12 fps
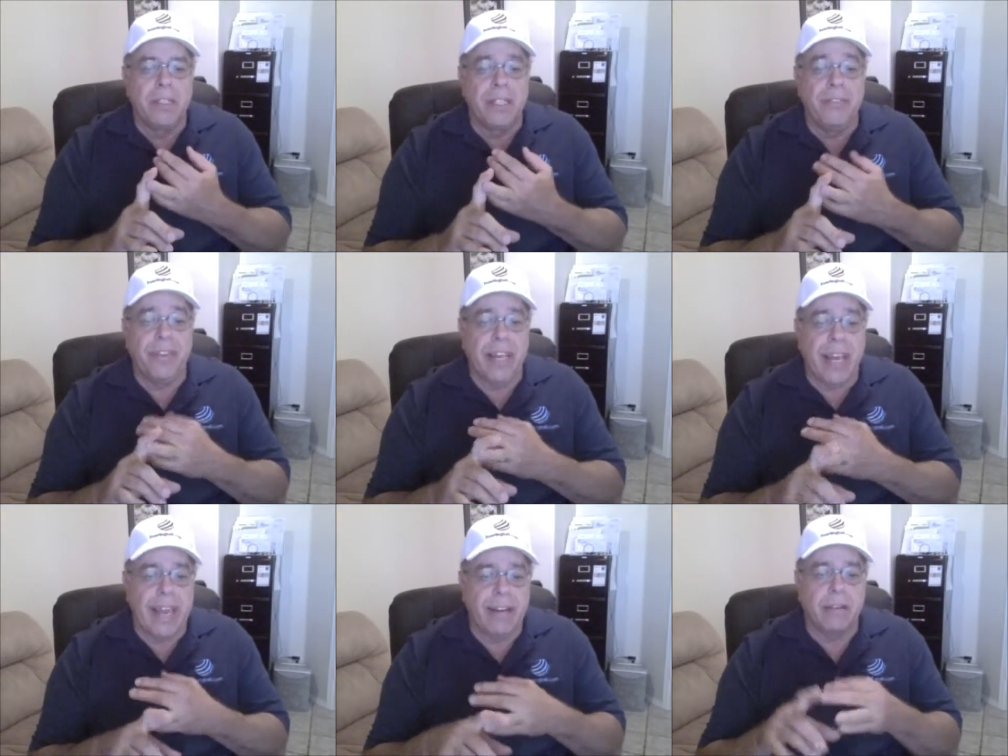
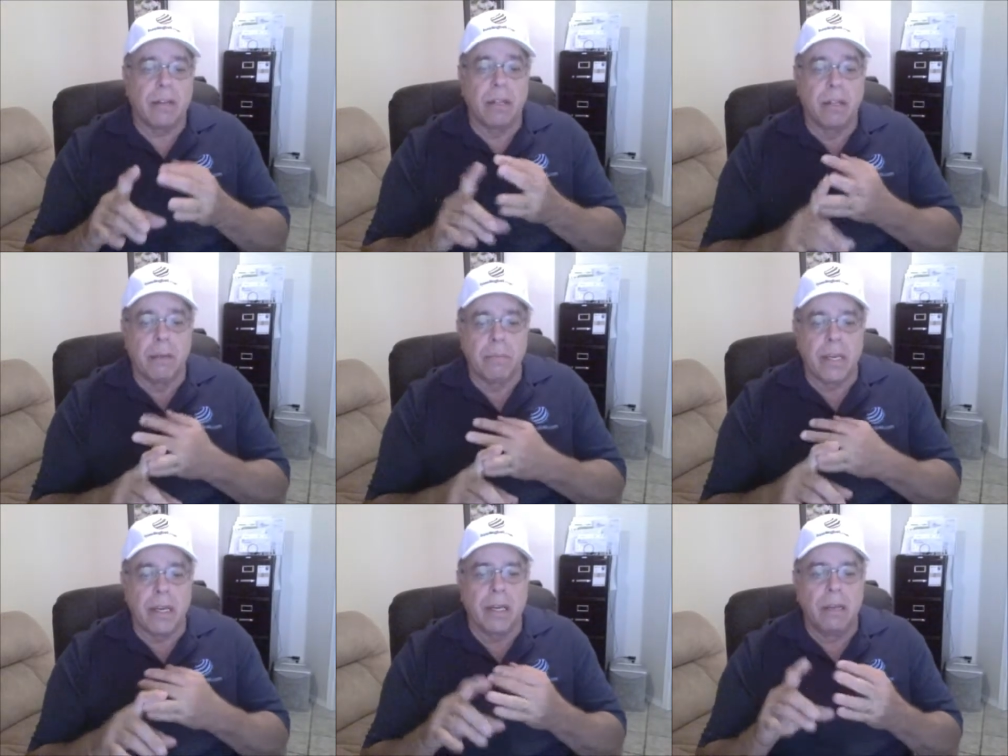DV8,
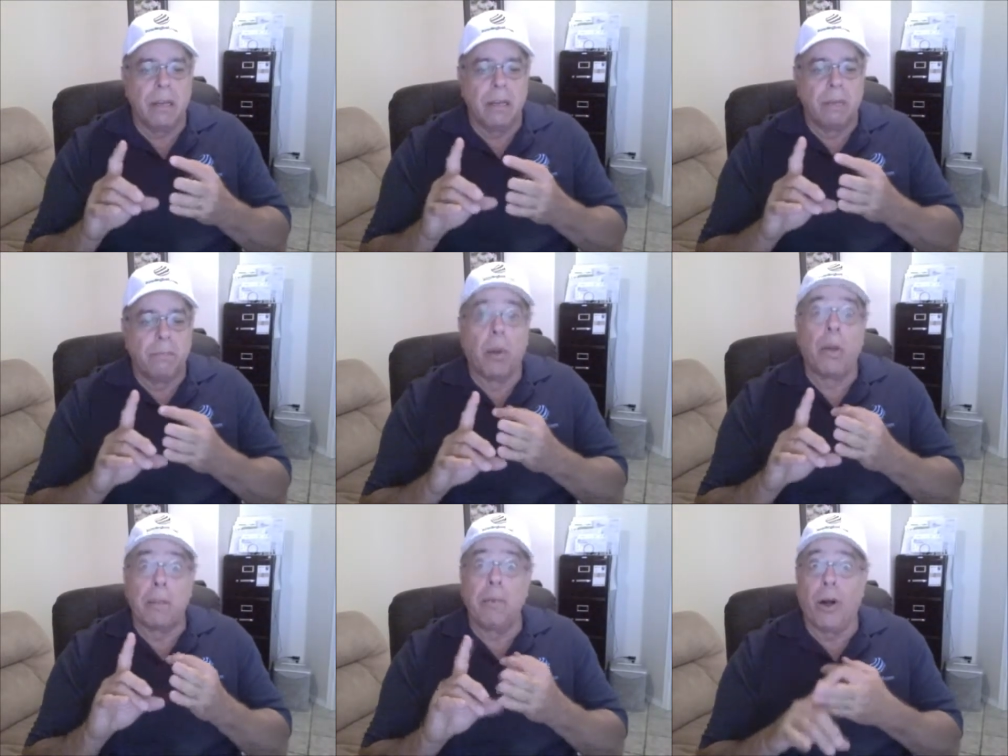Columbia,
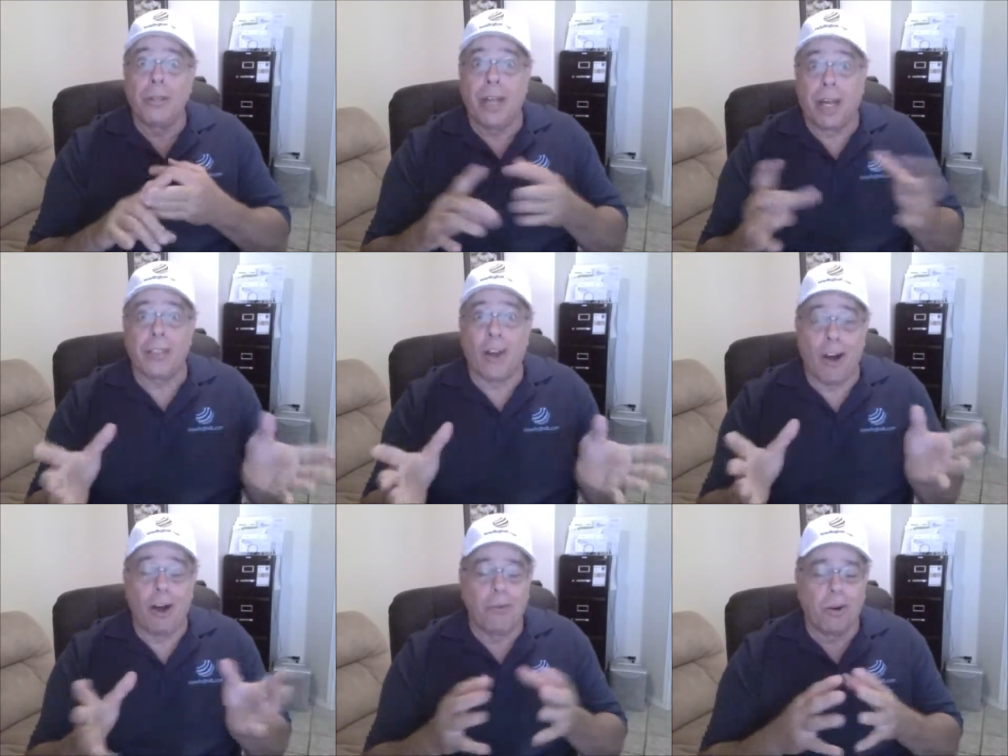
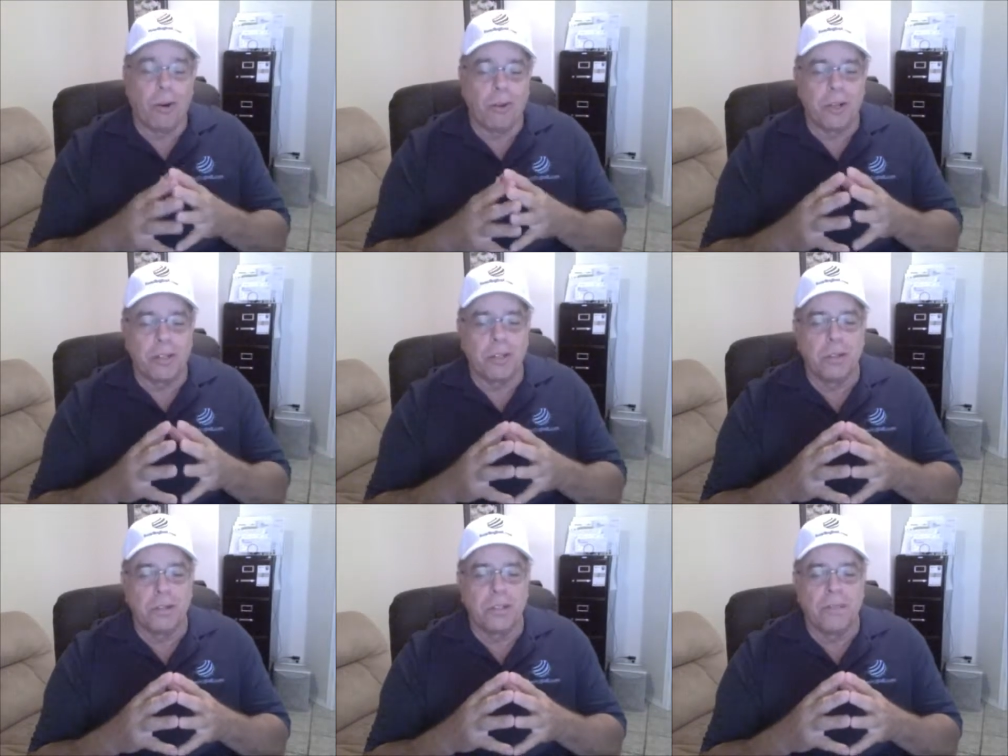bowlingball.com, our own
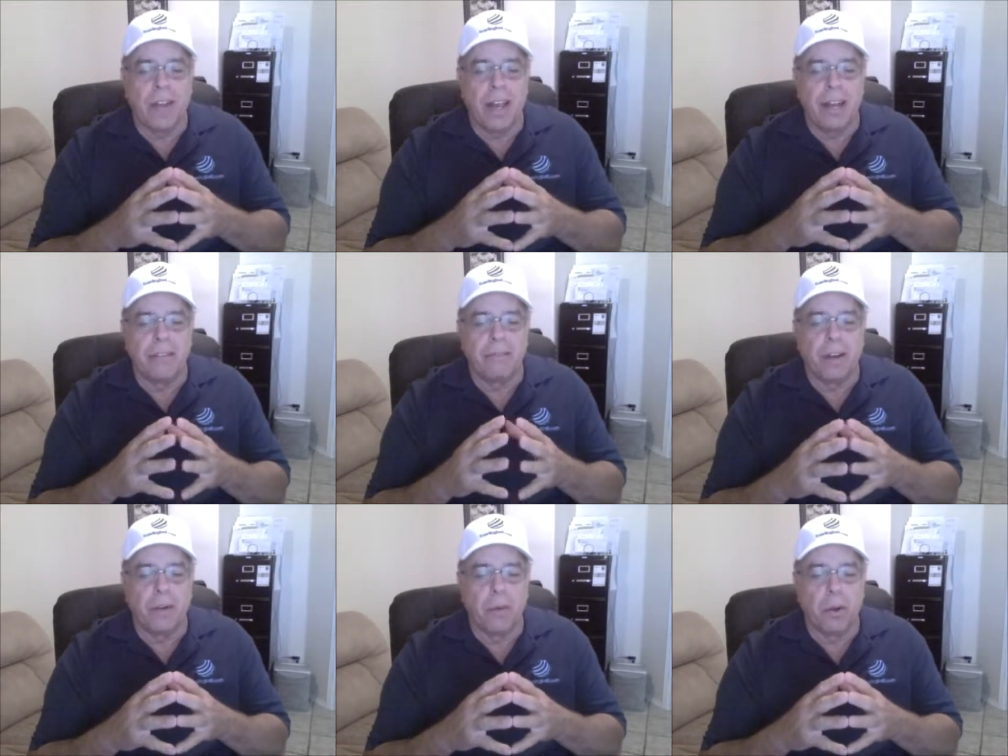exclusive line
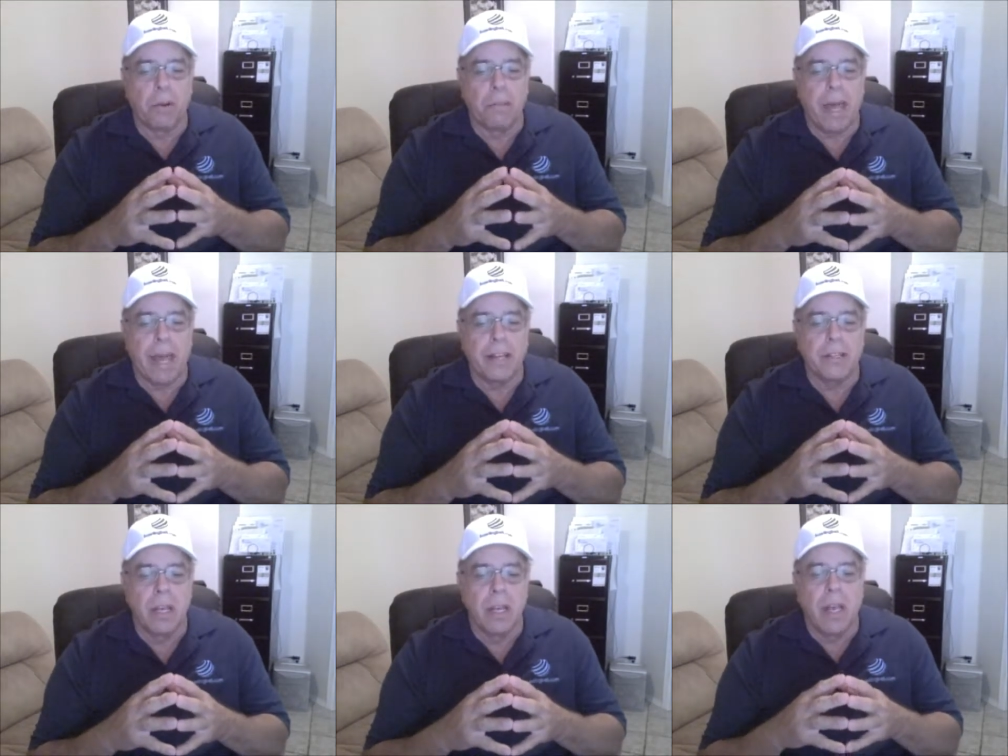of uh, roller
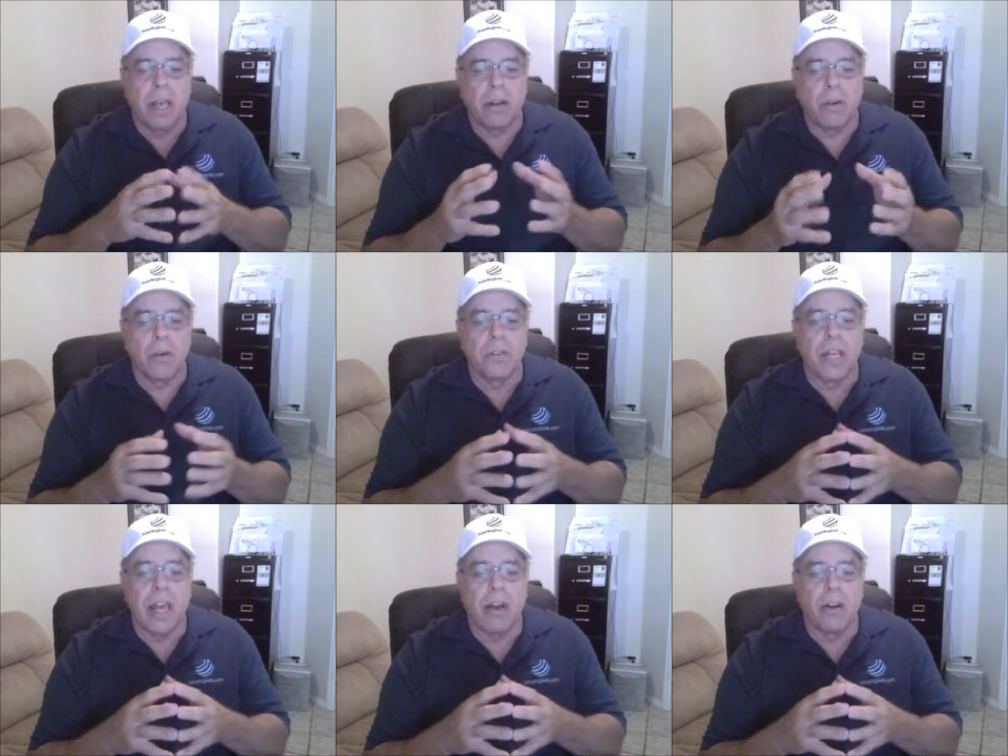bags, and of
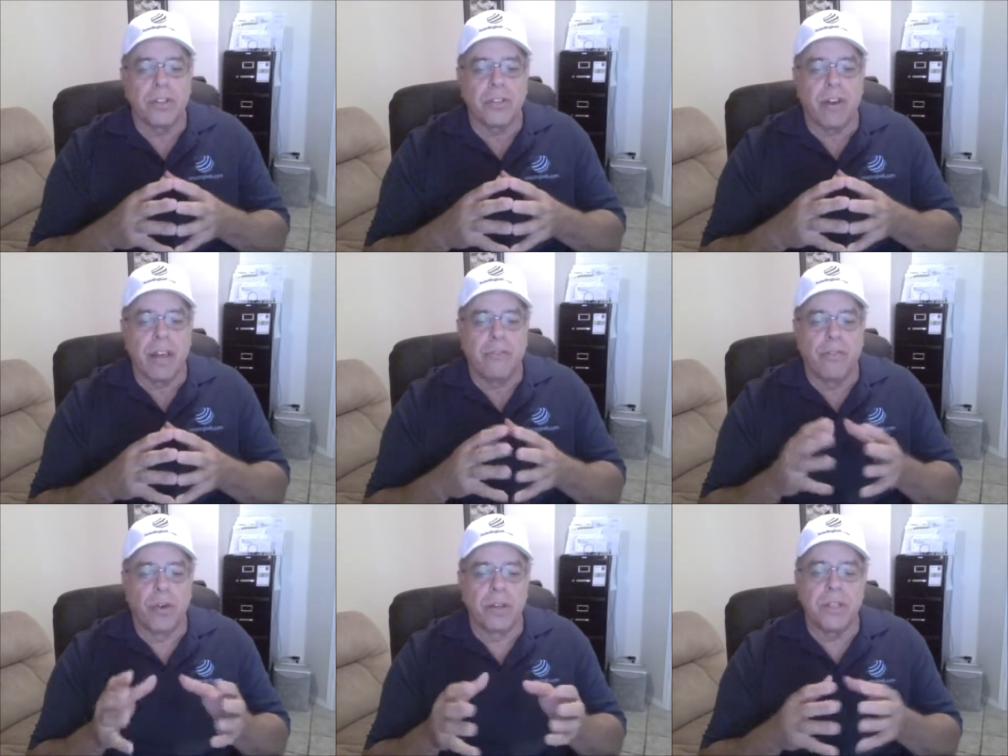course KR Strike
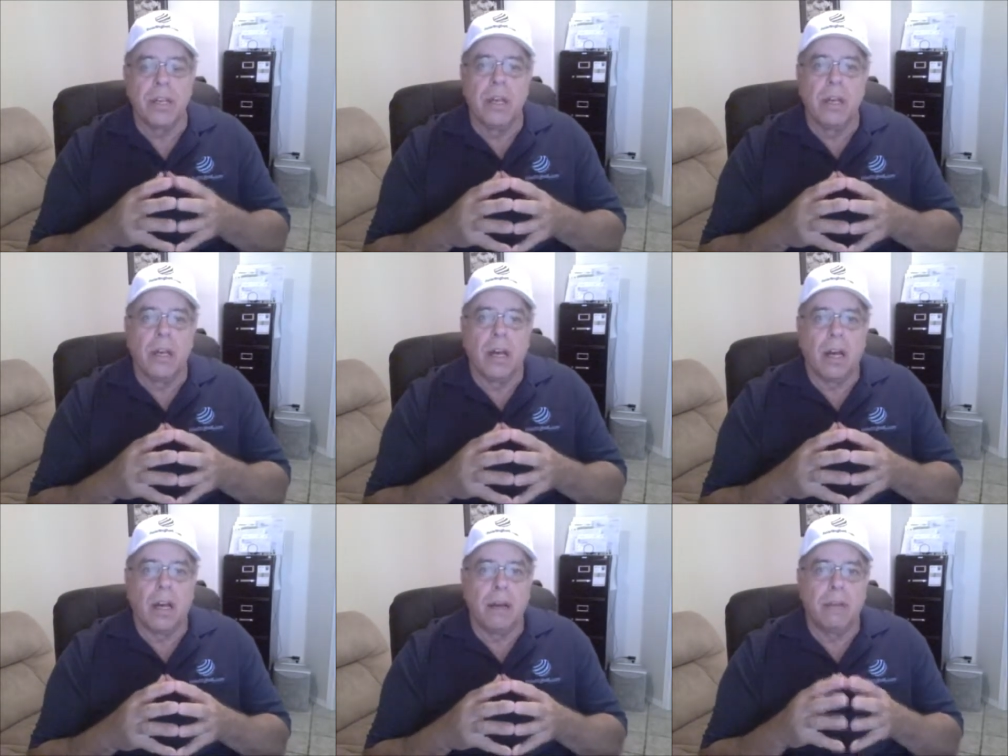Force
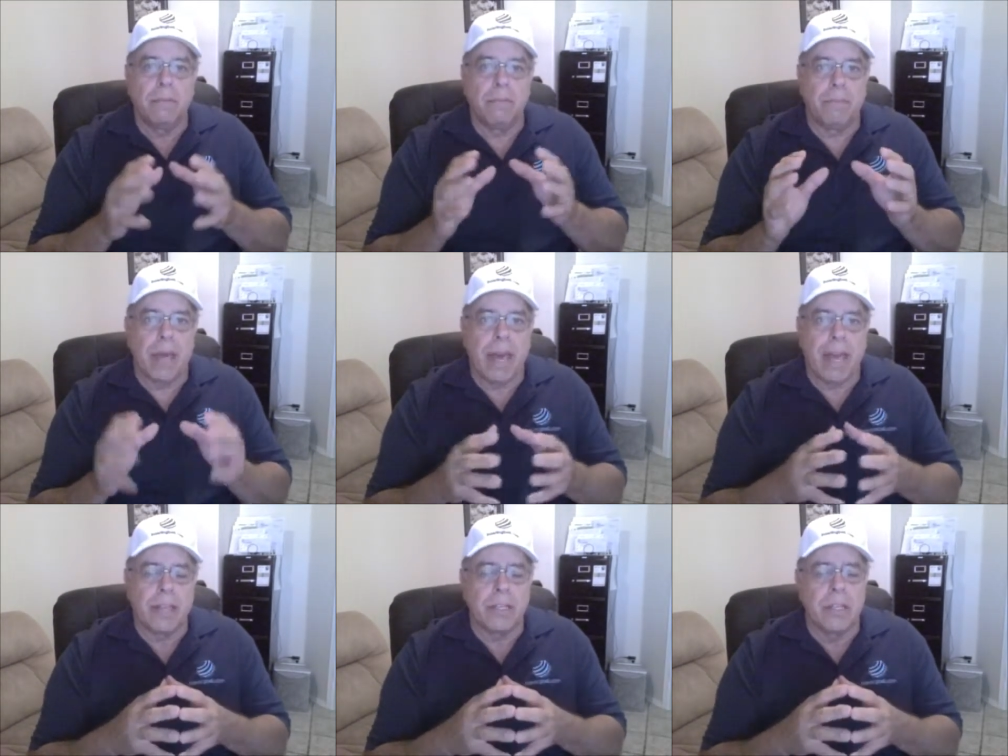uh,
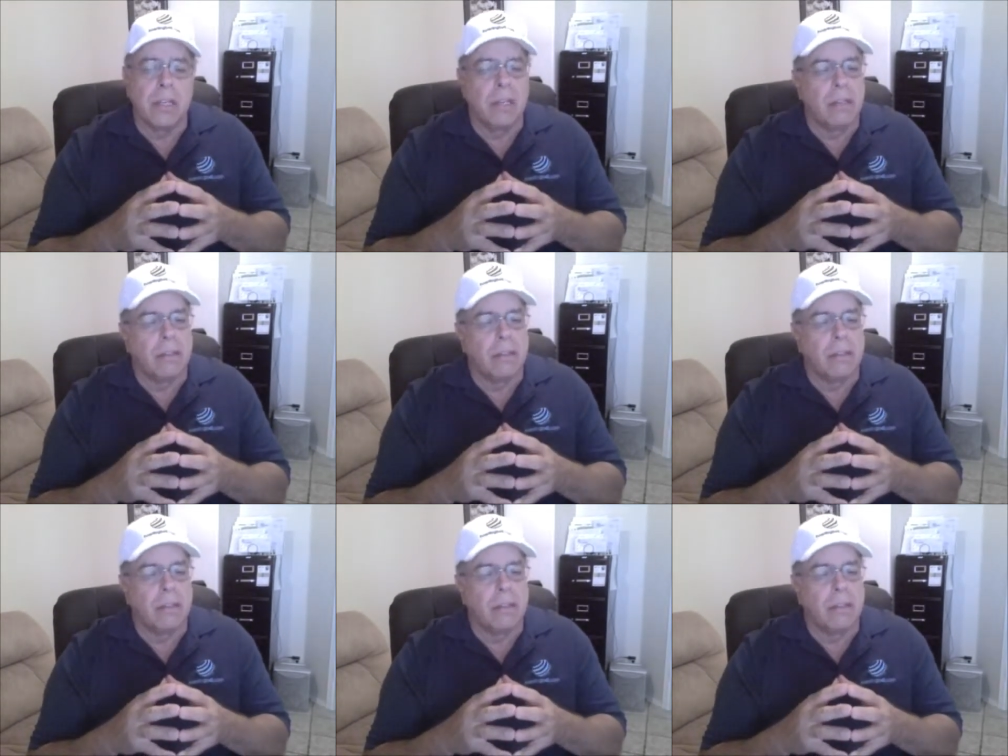bags.